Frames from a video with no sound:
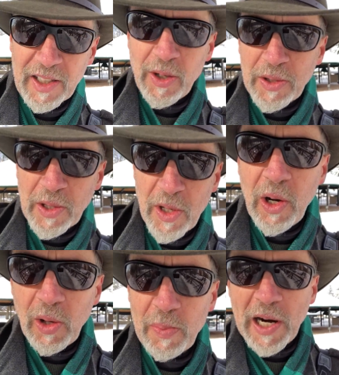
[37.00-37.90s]
going through the
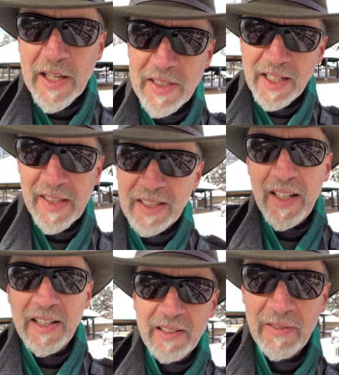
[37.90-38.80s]
whole process
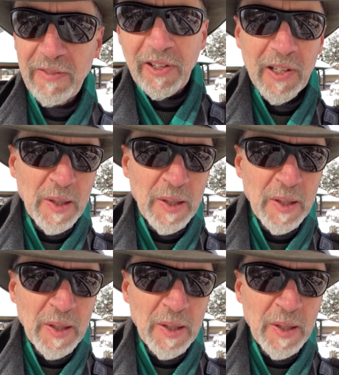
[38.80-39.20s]
of